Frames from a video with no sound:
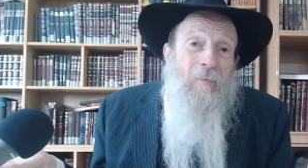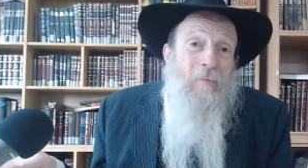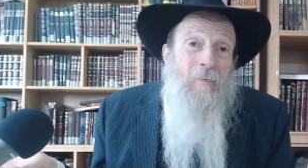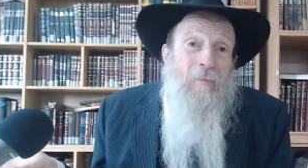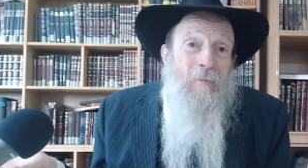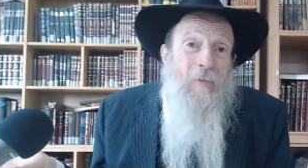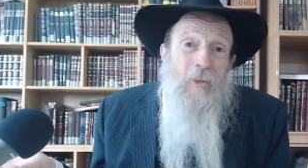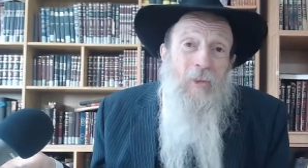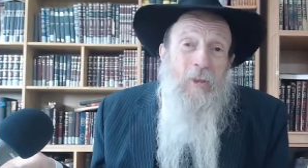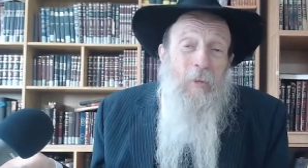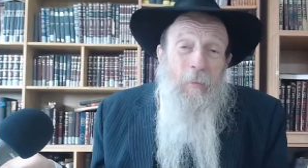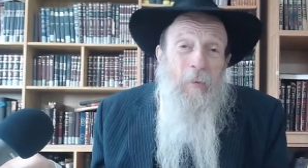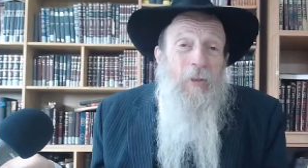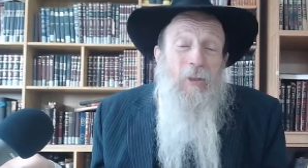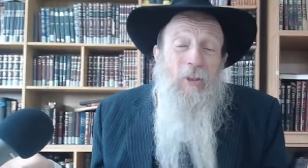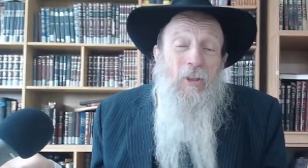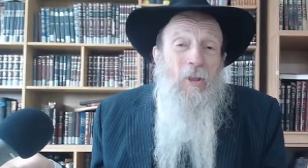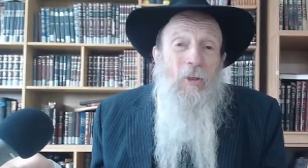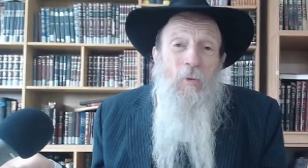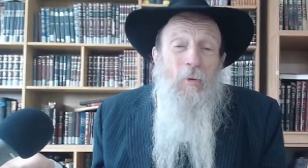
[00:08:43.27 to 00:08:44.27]
there's a
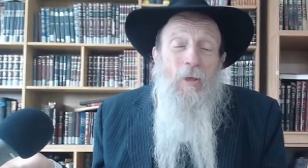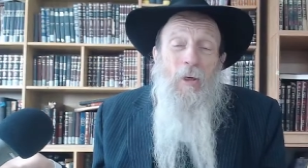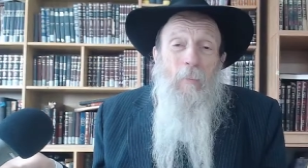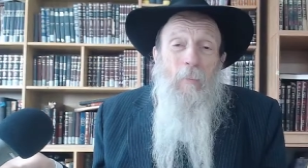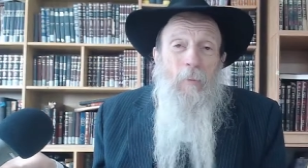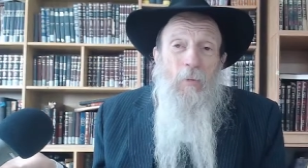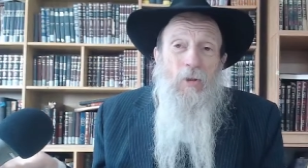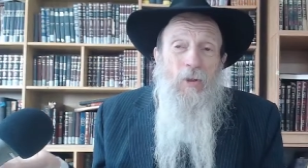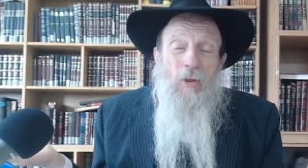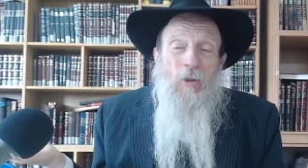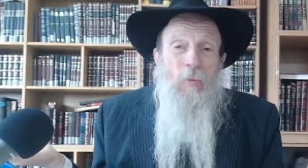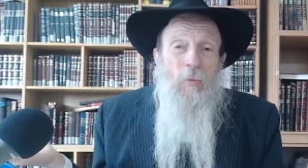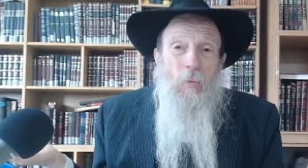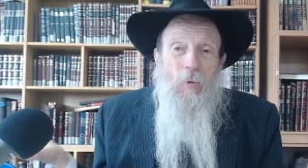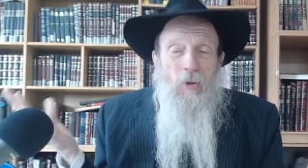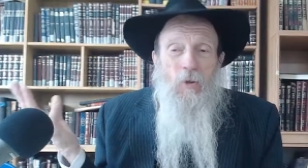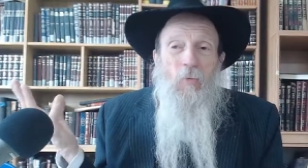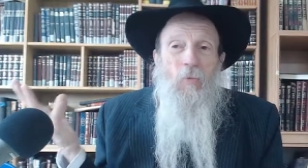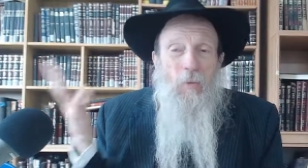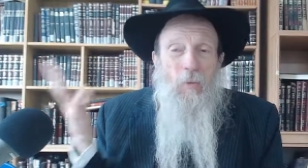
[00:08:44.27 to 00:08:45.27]
place to do it. A person is
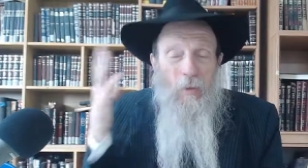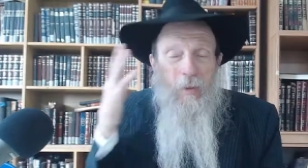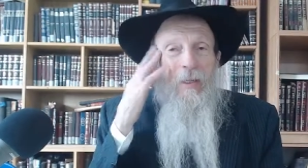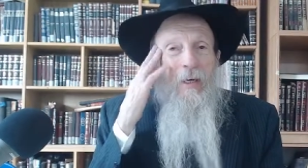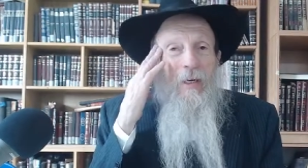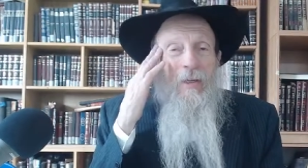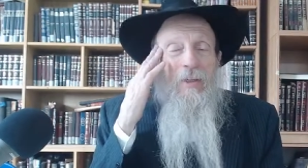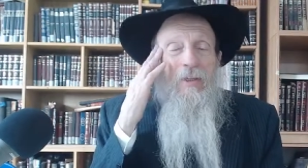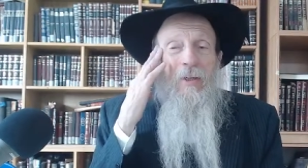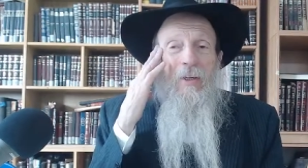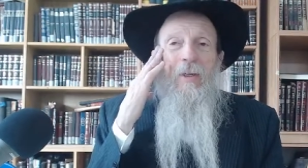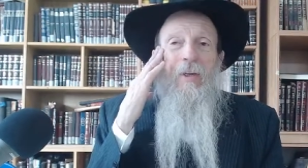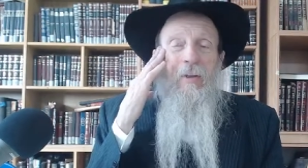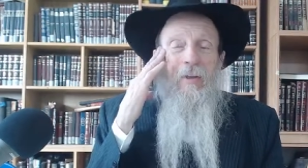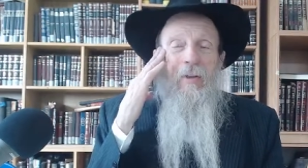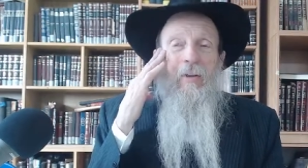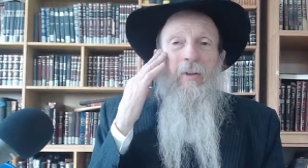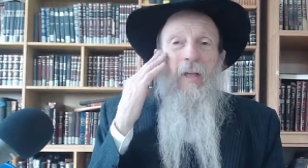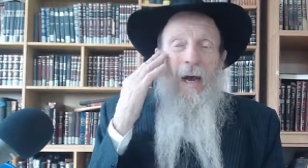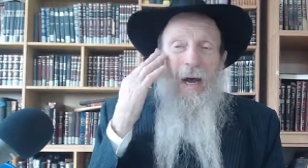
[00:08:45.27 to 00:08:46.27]
supposed to realize,
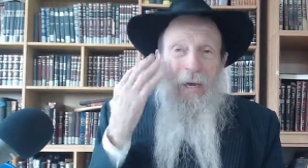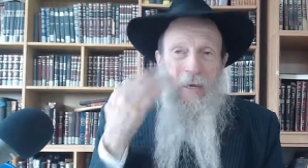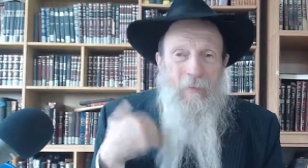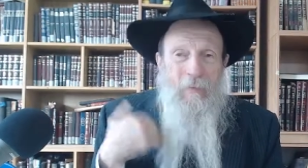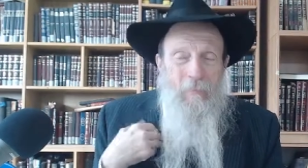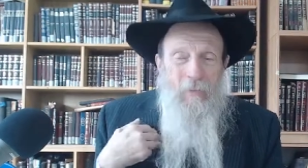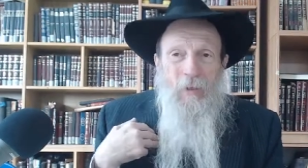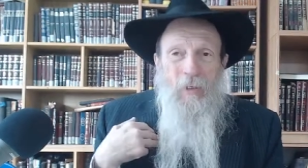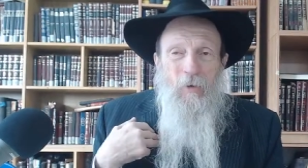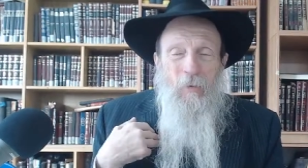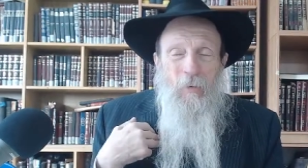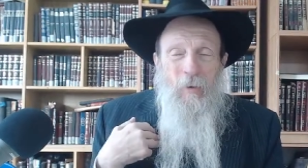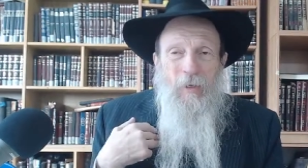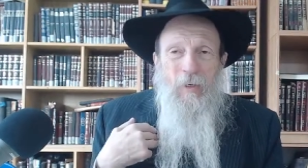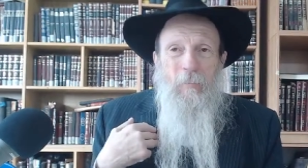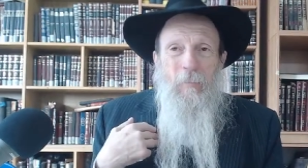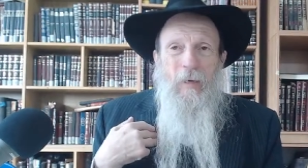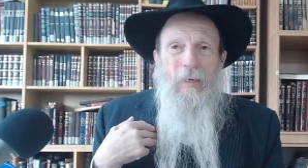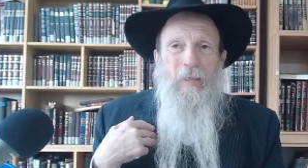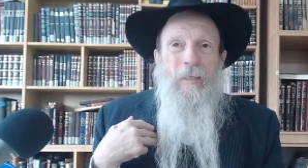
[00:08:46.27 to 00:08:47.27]
I am being
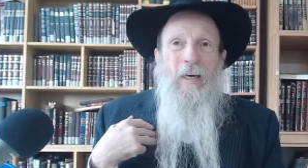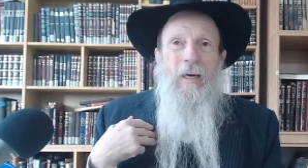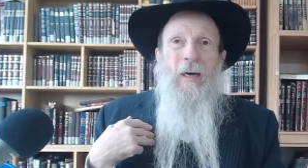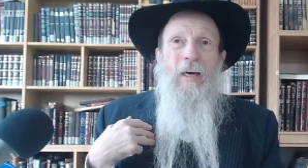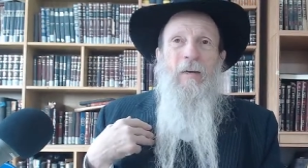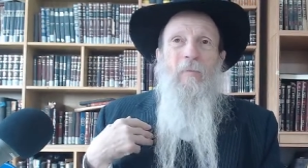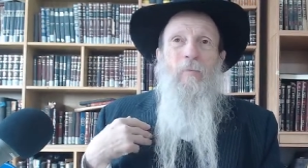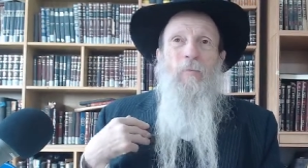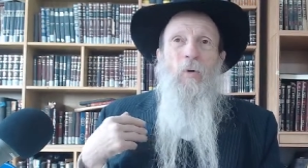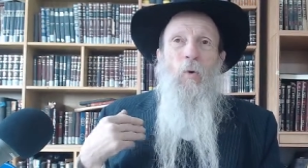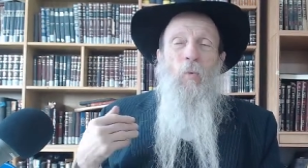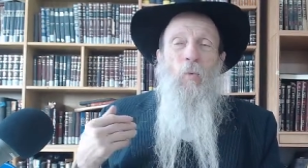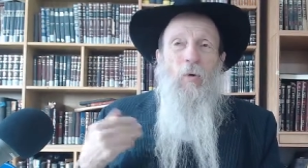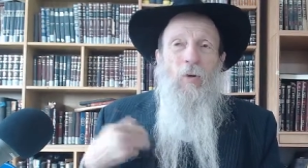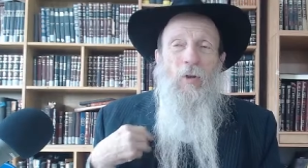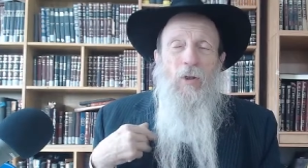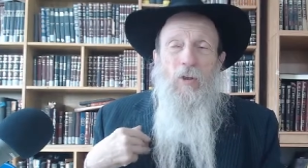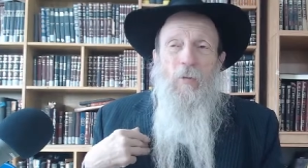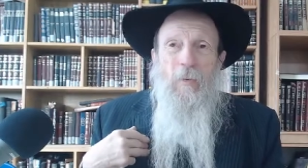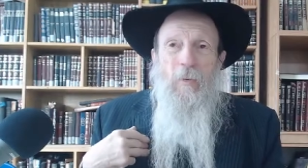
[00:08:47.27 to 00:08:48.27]
created by God. The
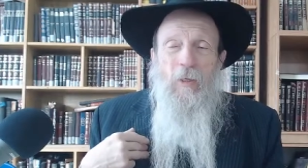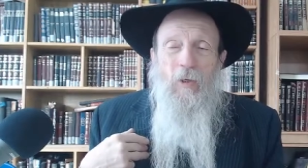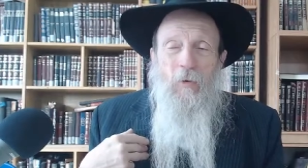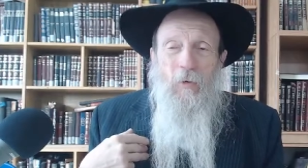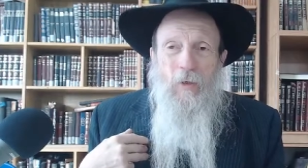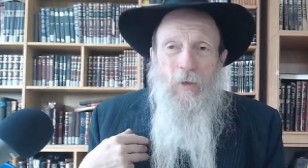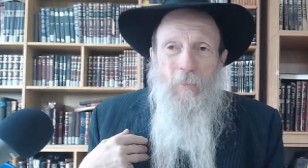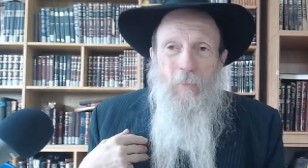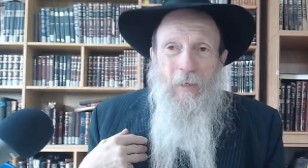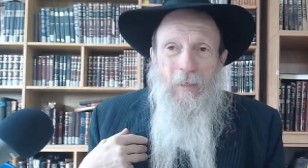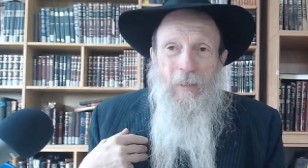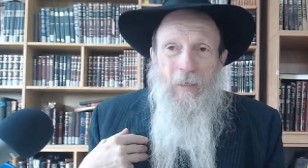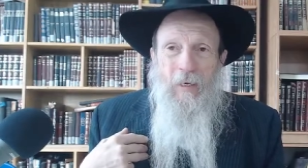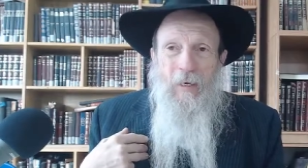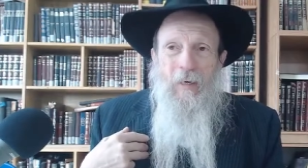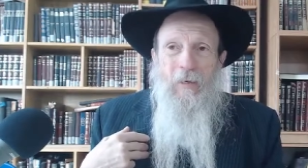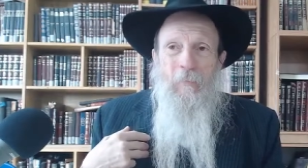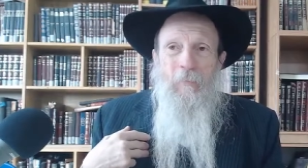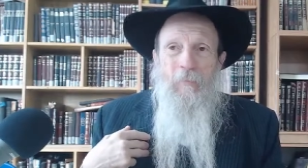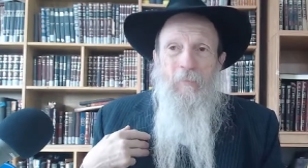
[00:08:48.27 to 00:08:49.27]
world is being created by
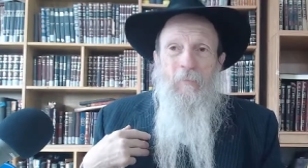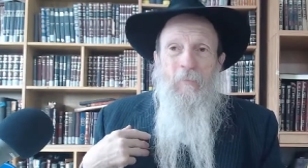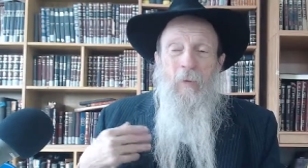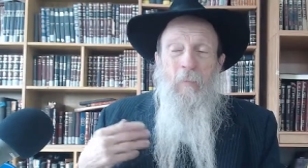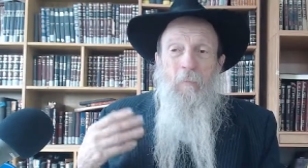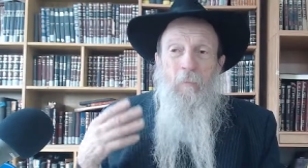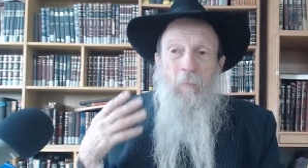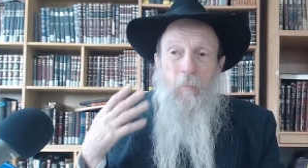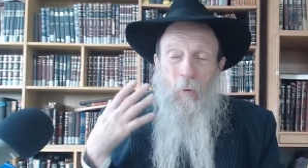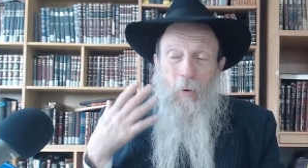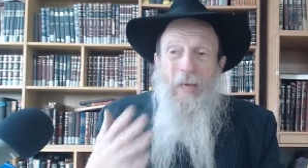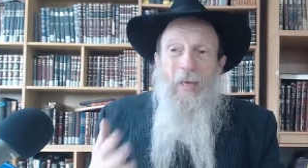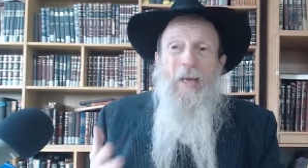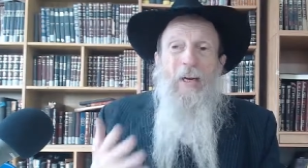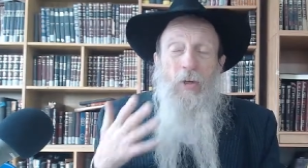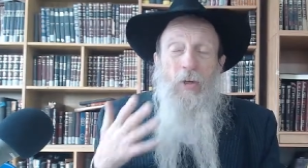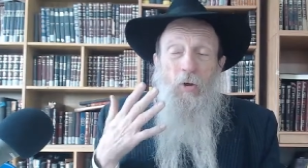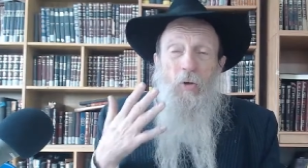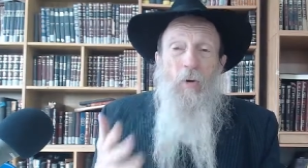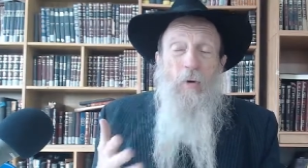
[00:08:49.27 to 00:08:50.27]
God,
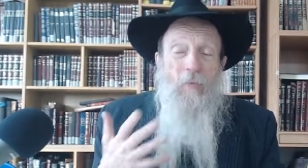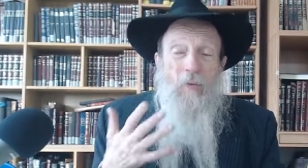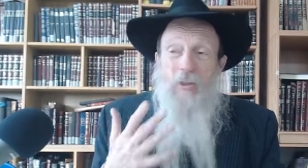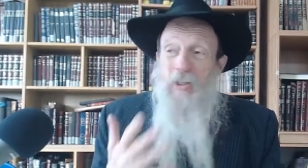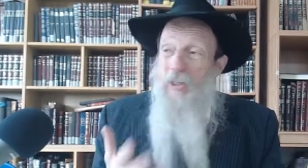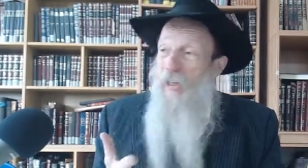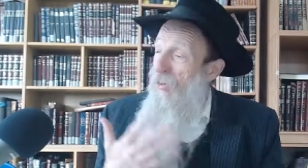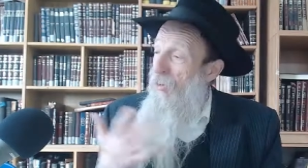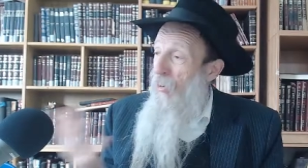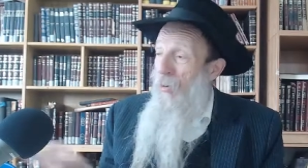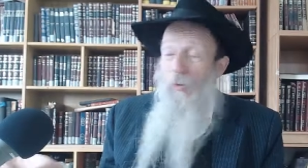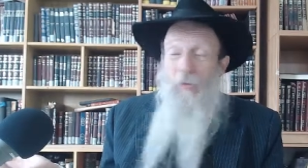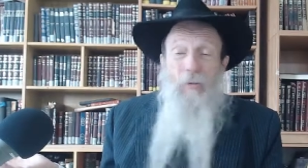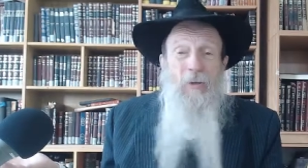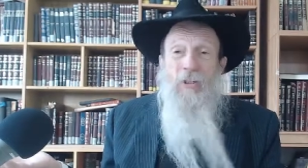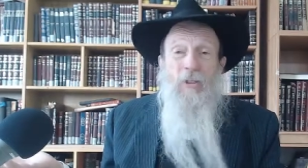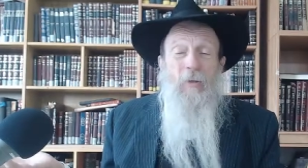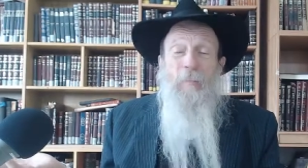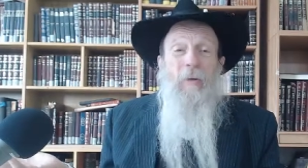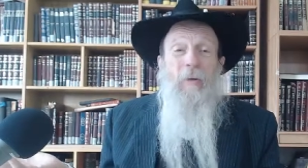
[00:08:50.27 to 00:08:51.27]
brand new every second. The whole thing
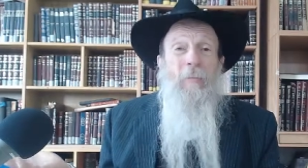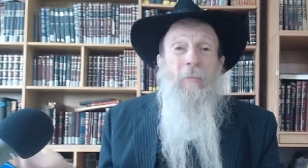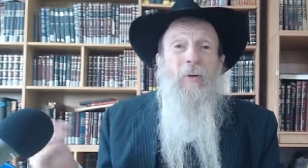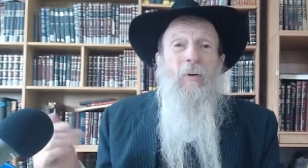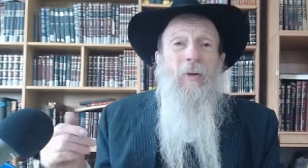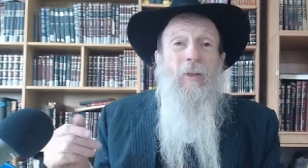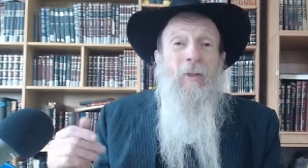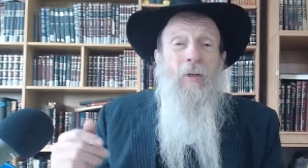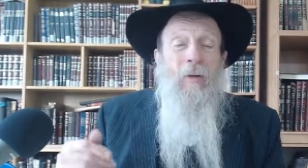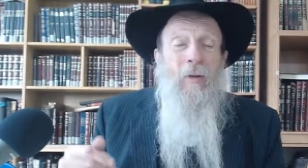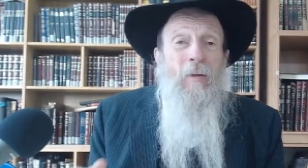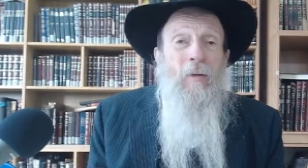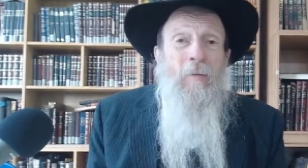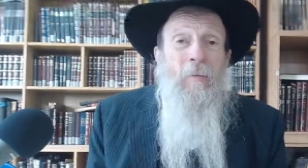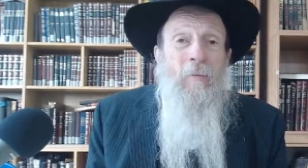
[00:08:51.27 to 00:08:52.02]
is a big miracle,